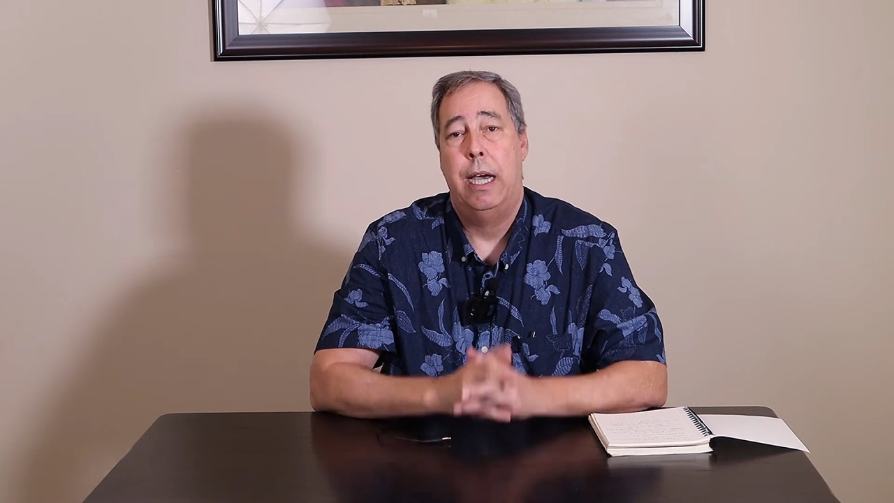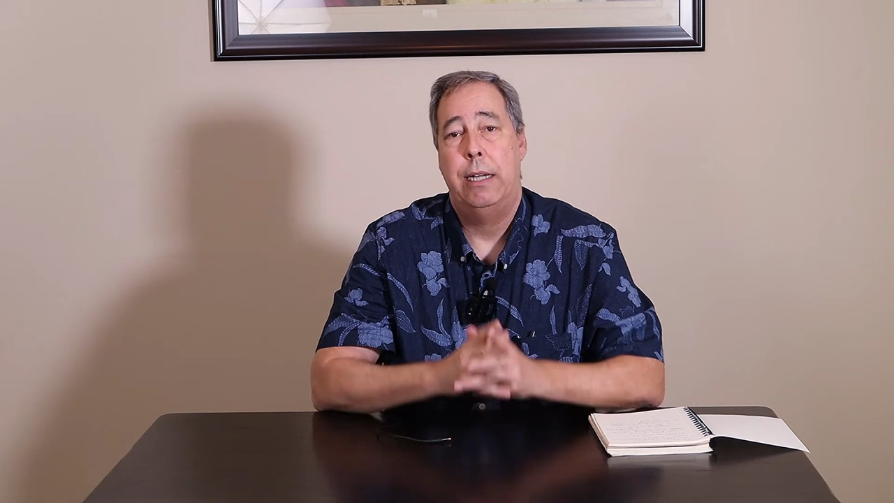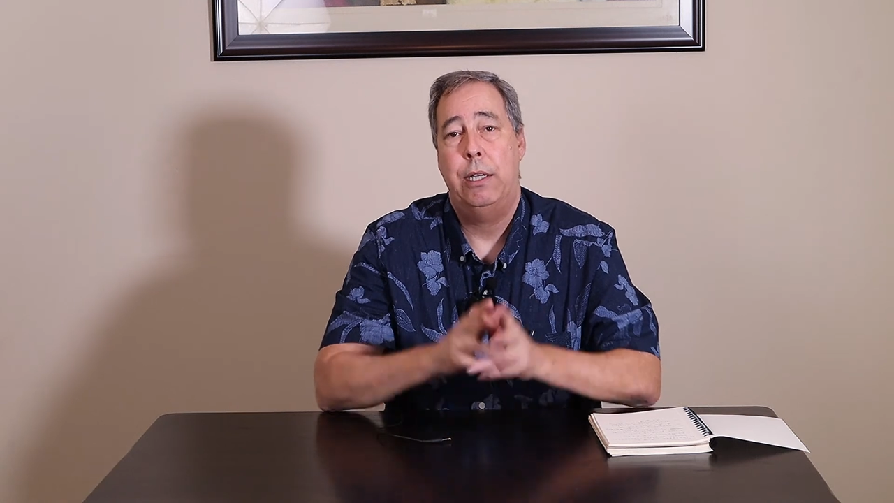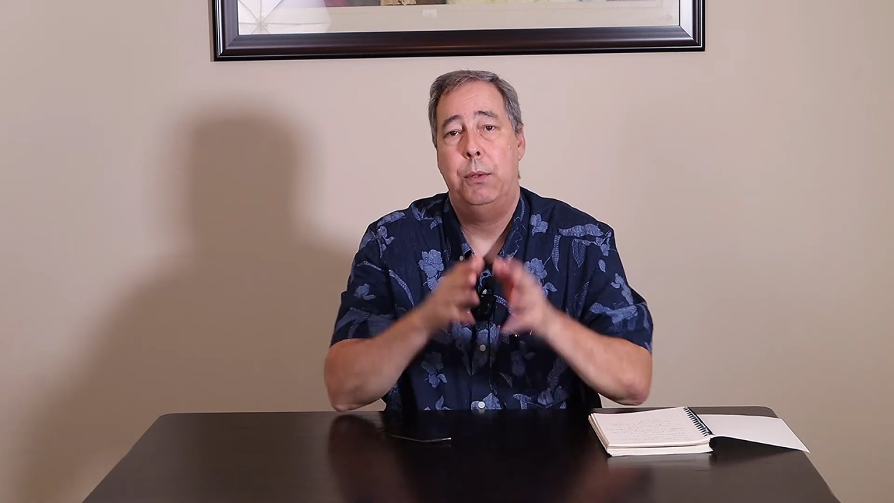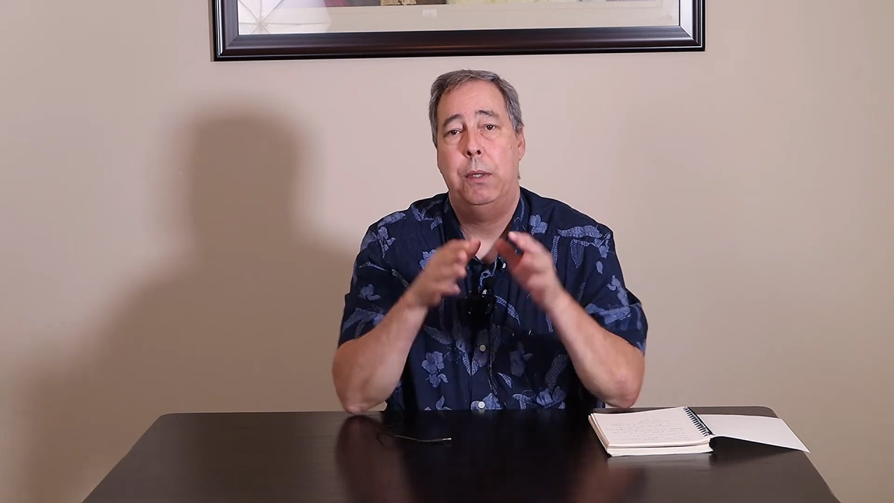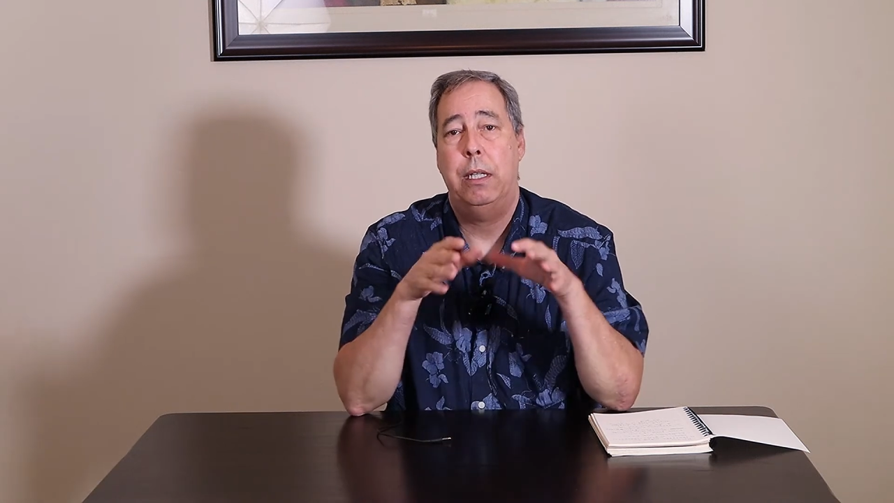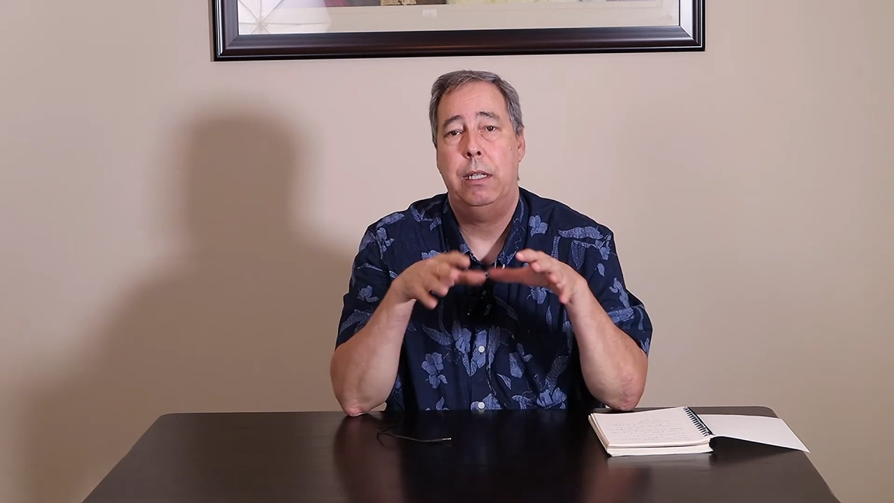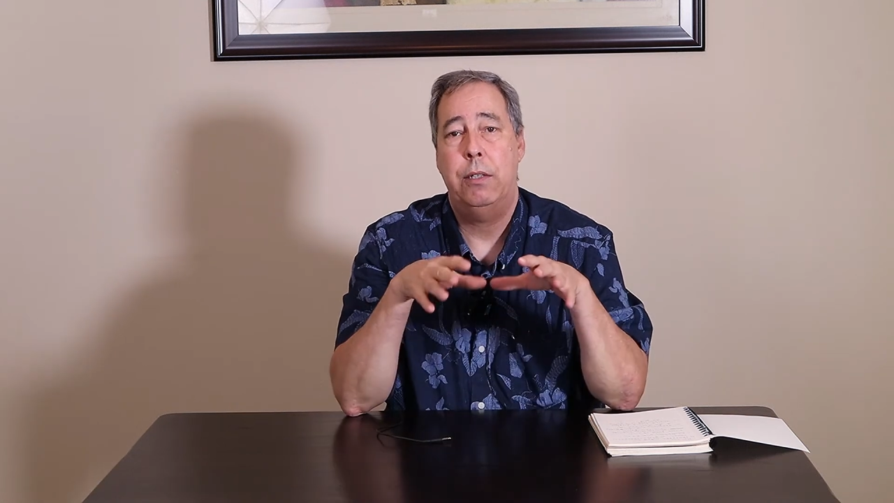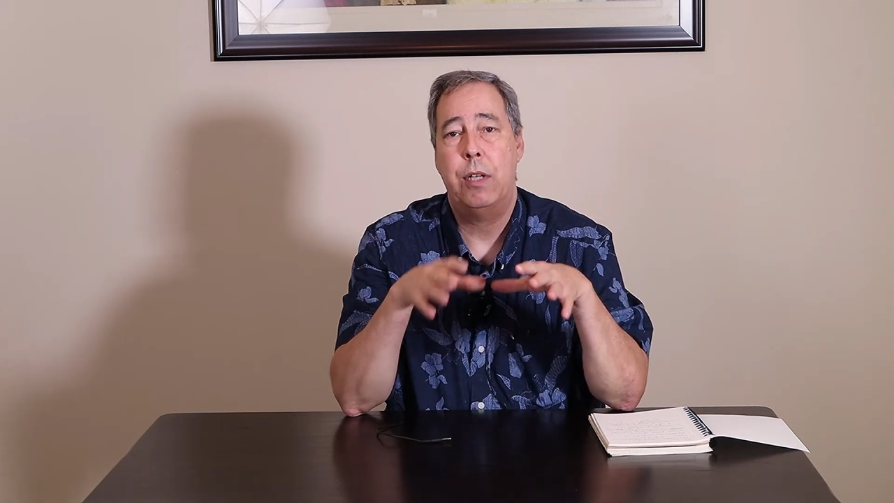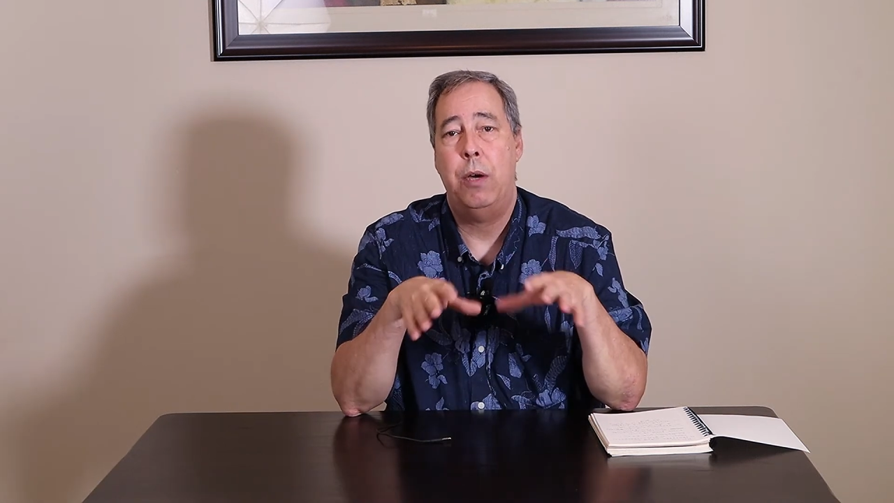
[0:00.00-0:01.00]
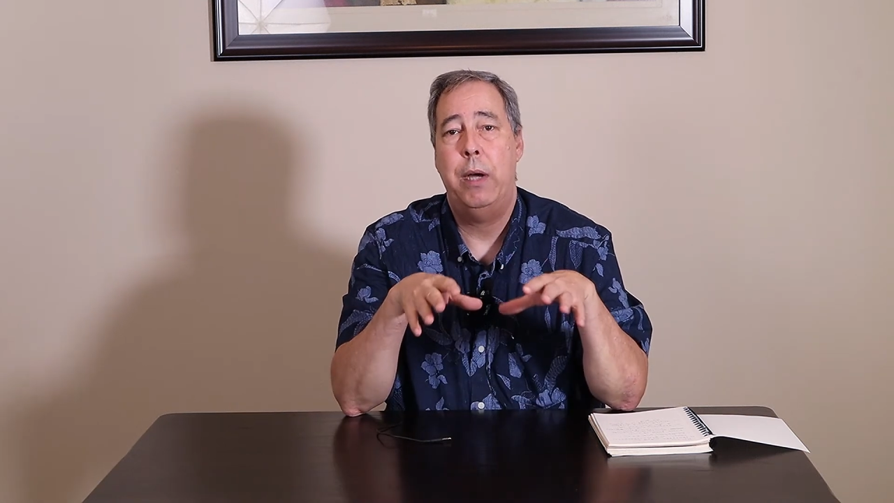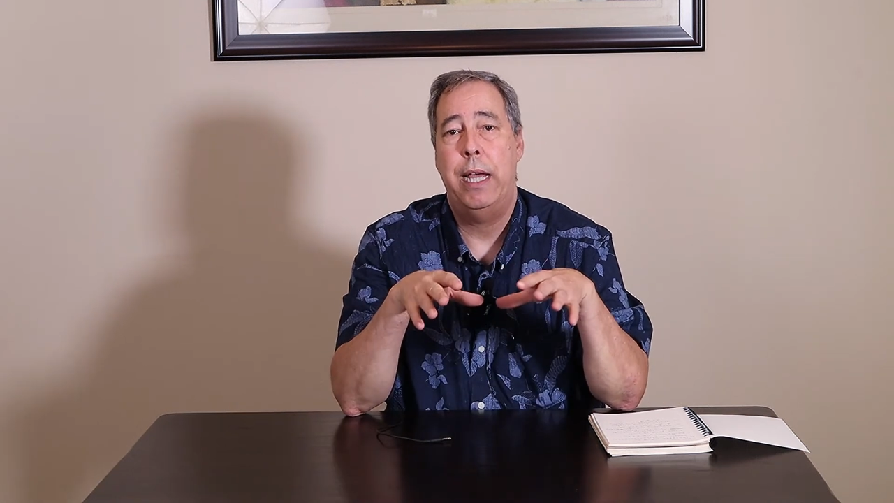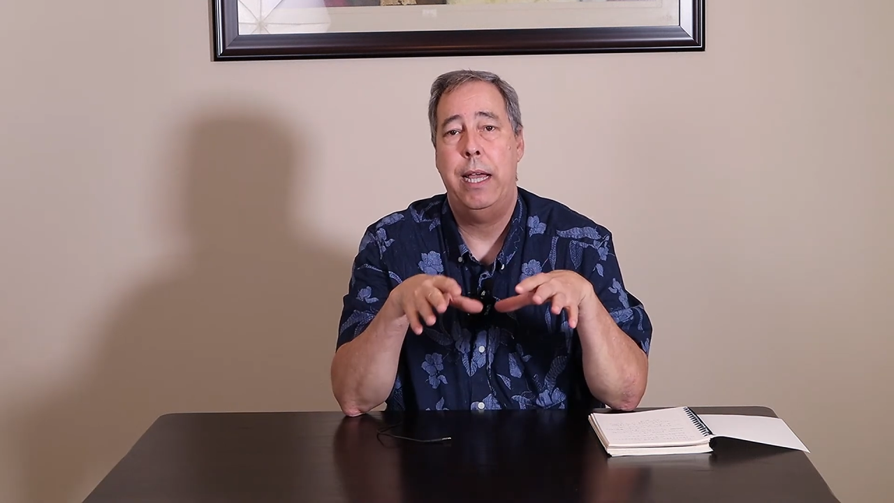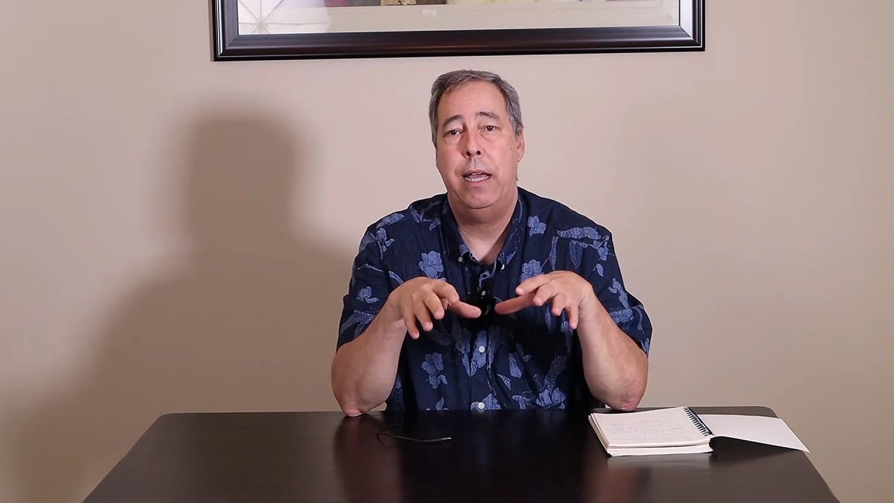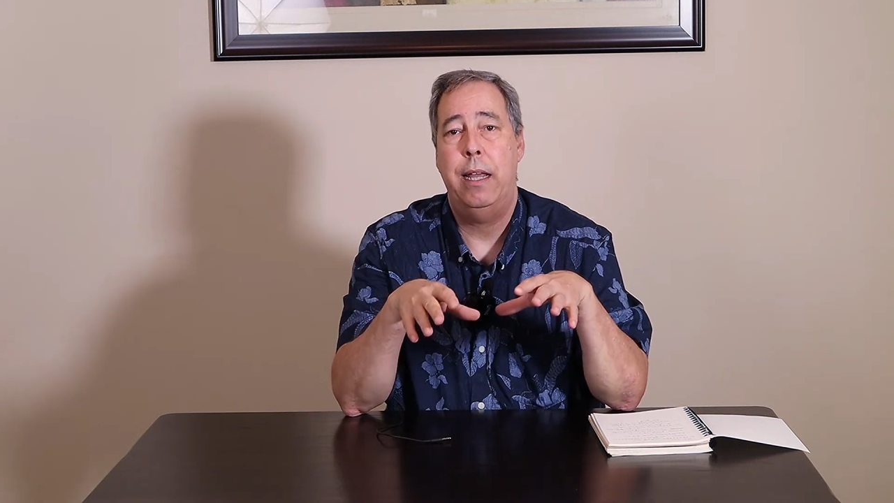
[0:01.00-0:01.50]
I tell you what, let's go
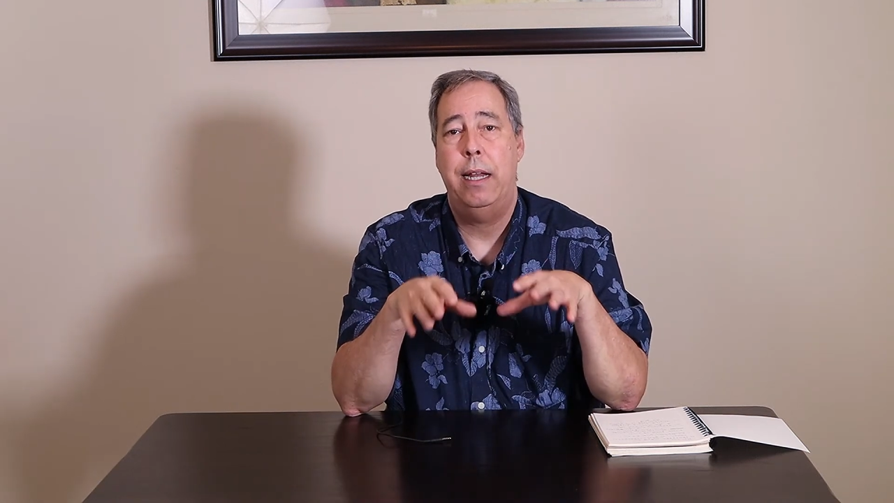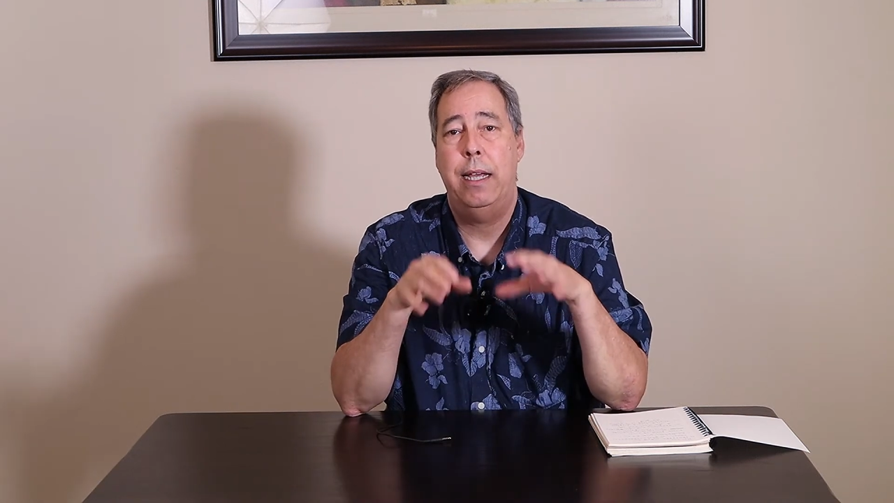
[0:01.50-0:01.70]
ahead